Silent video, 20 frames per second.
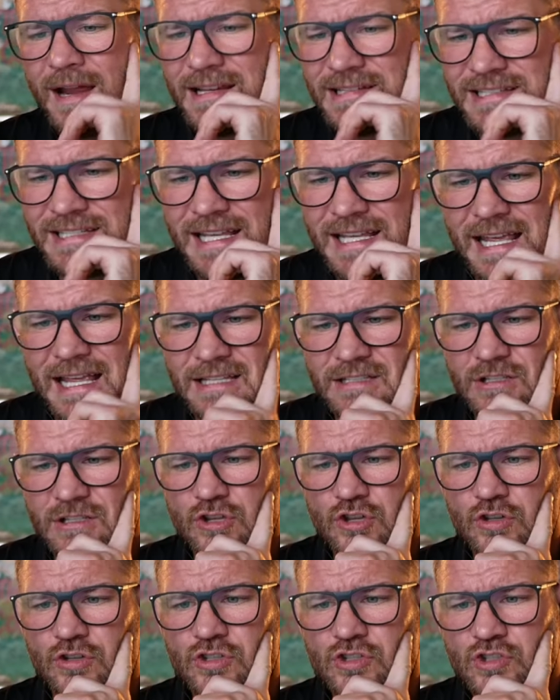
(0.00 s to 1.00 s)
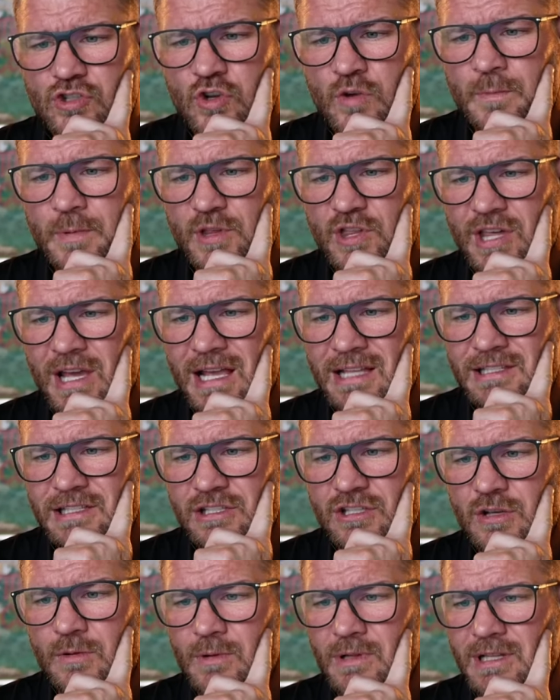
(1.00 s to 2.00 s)
says, just super
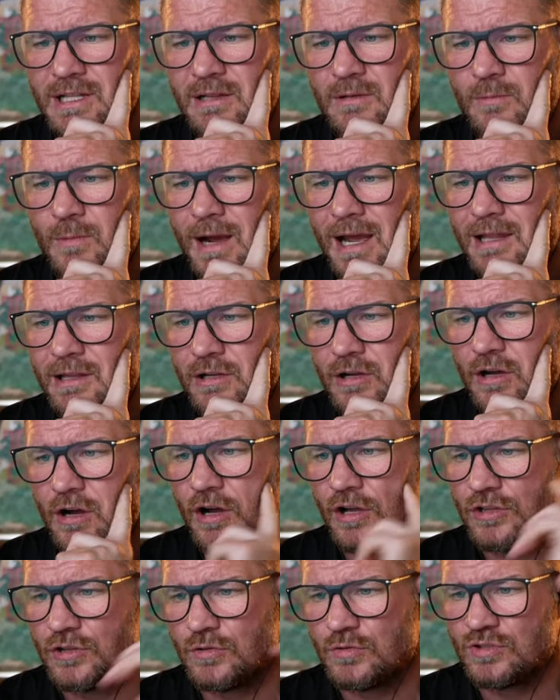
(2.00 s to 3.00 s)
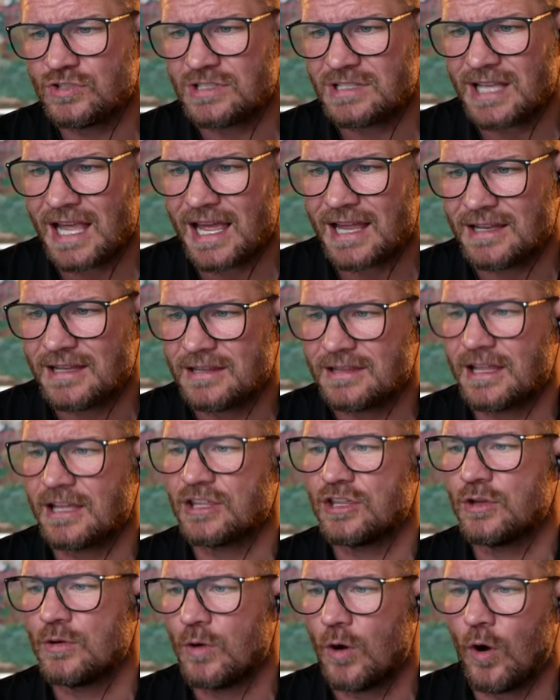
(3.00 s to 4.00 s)
chatted you a little while ago and you said that
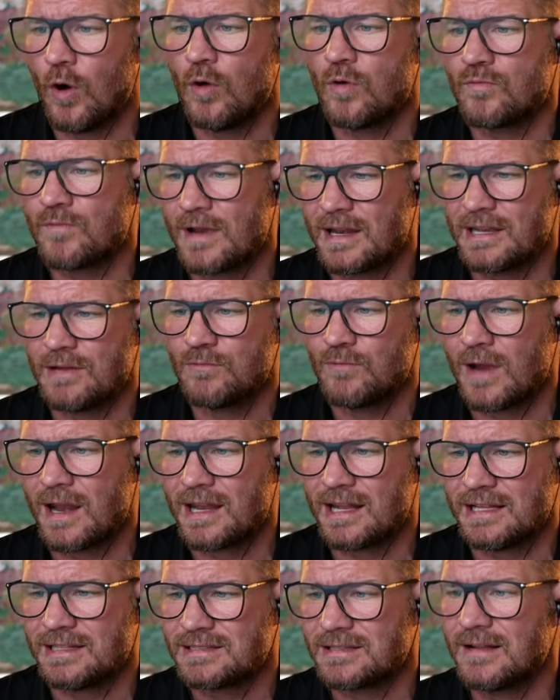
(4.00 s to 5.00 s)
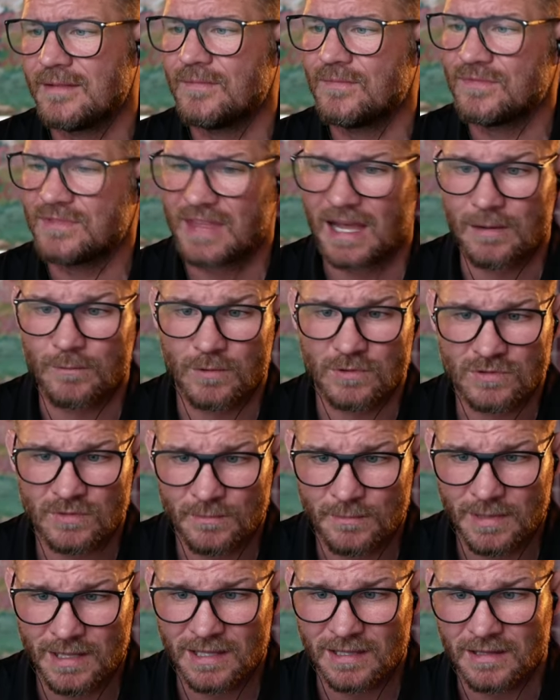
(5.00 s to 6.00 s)
you already read it. That wasn't
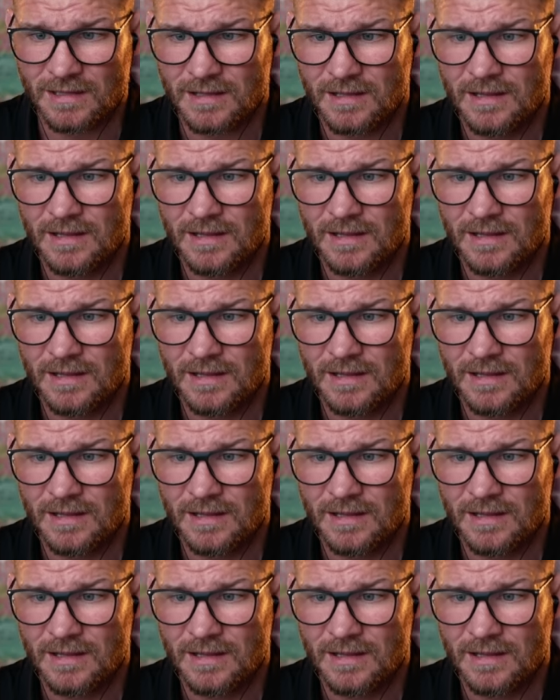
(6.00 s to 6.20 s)
me.